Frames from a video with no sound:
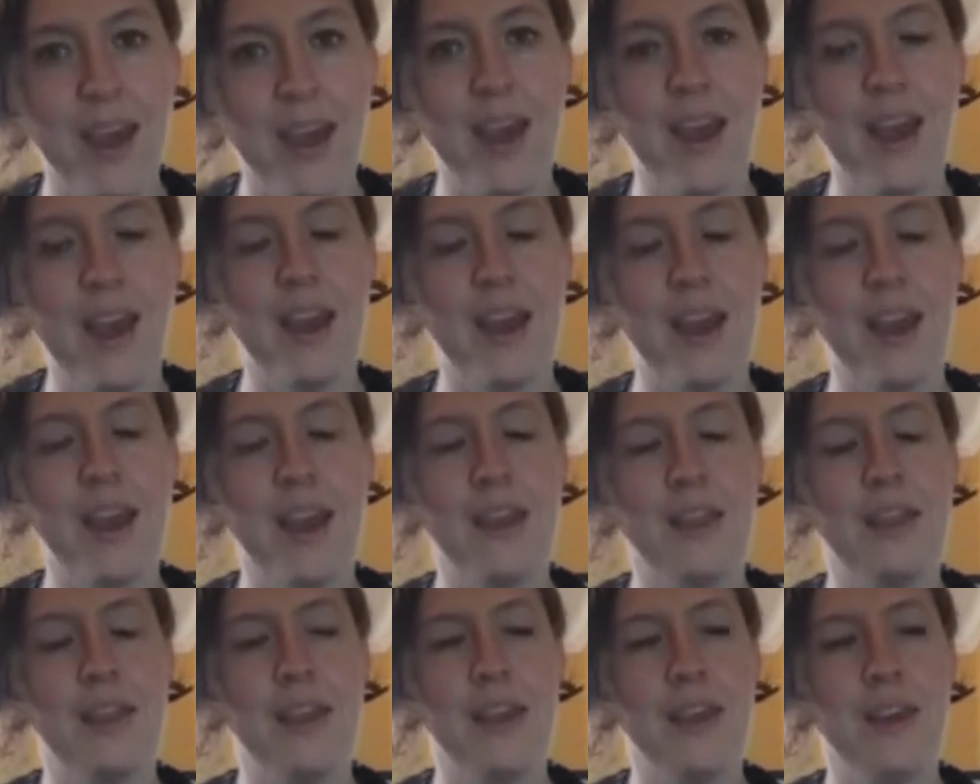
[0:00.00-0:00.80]
And I
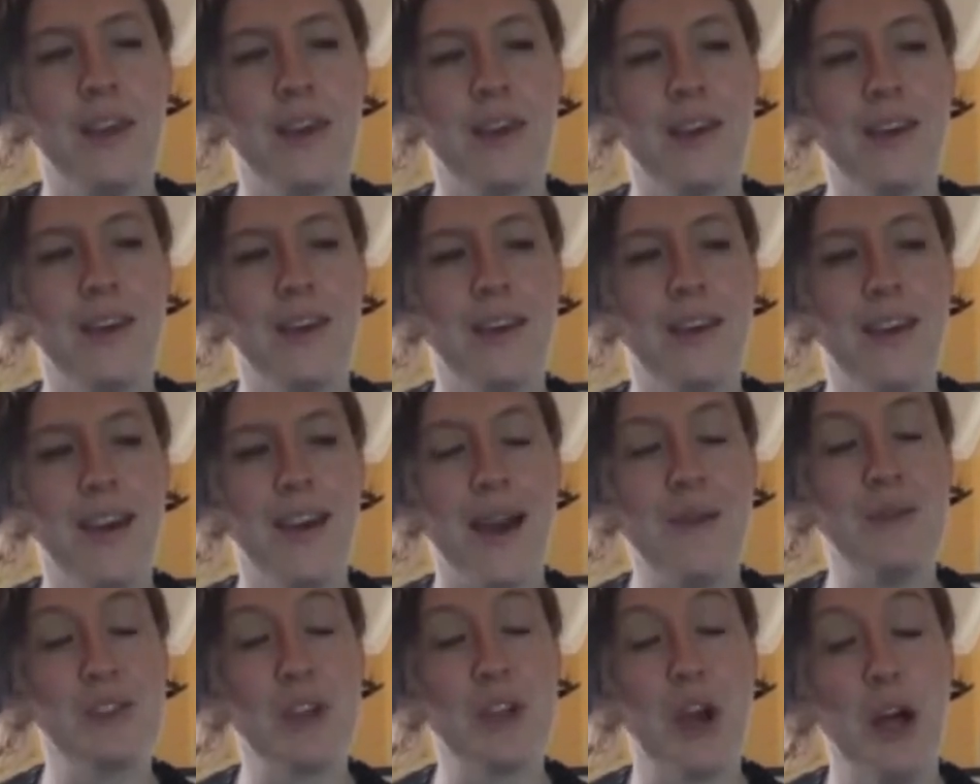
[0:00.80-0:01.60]
think
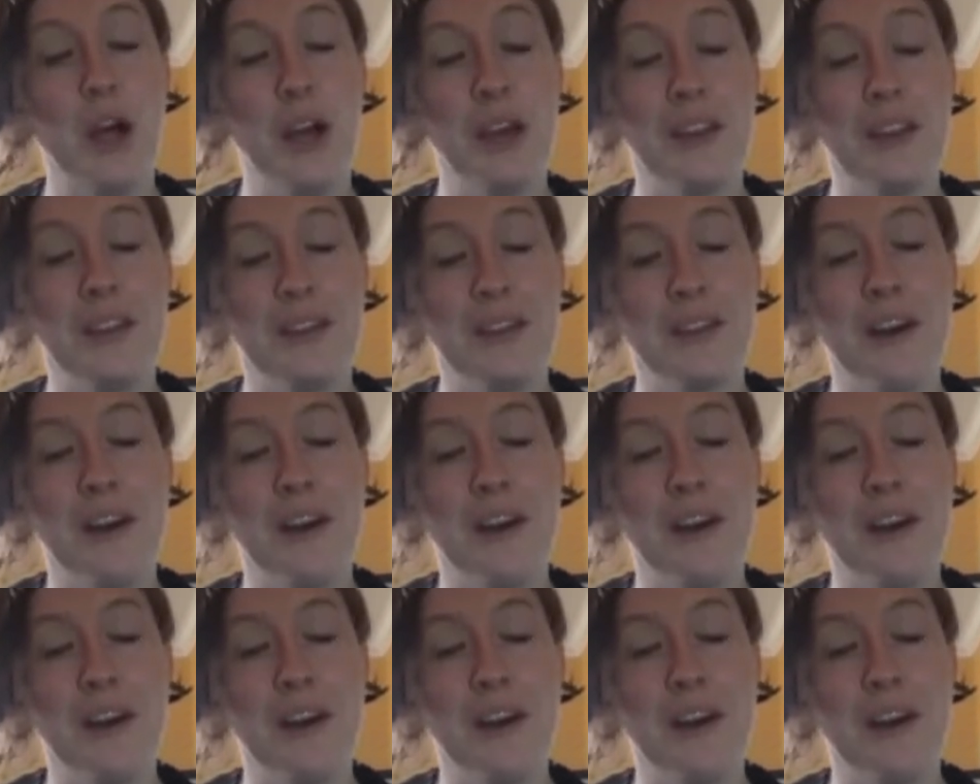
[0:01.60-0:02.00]
I'm just calling